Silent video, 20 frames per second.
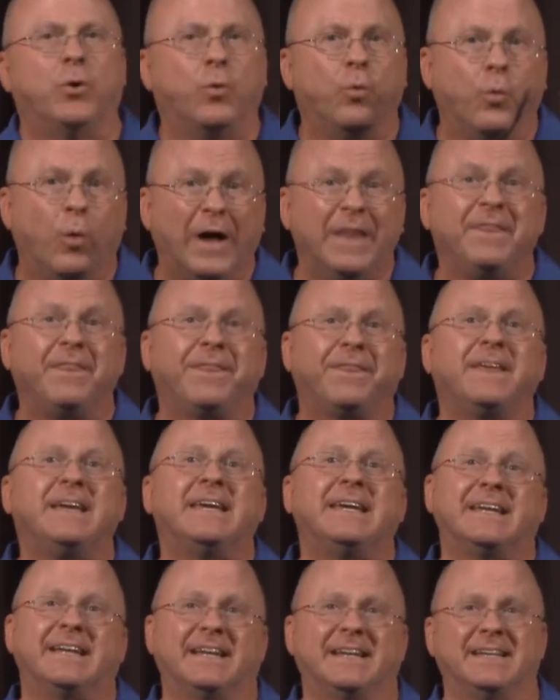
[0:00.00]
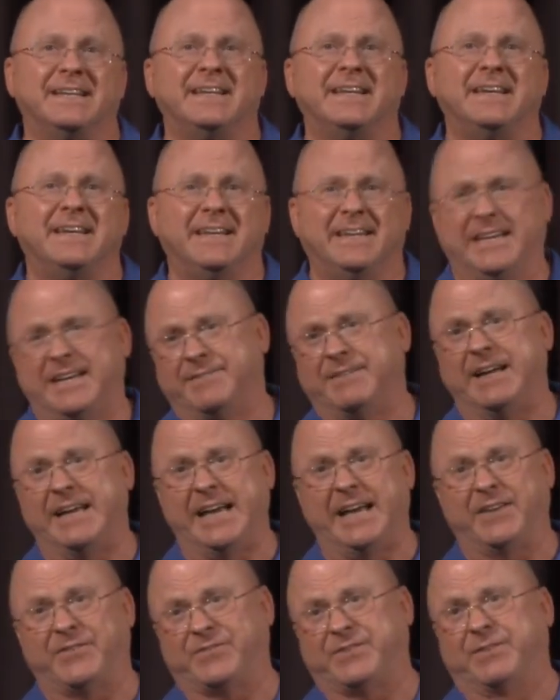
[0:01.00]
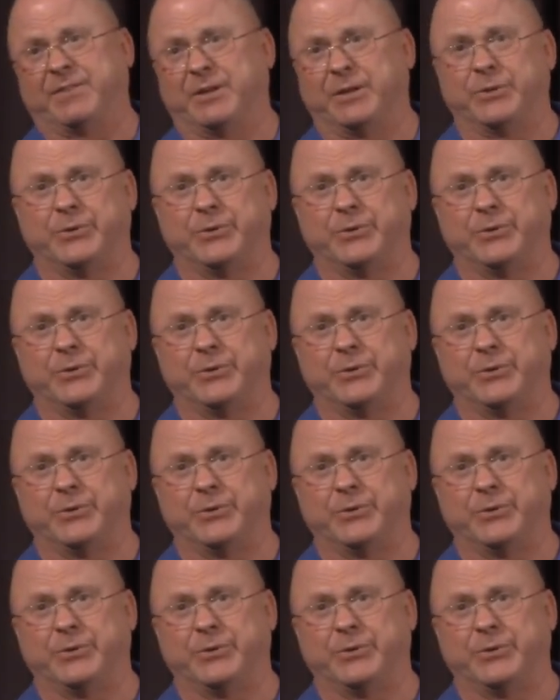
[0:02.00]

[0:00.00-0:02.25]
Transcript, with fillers: One thing have I asked of the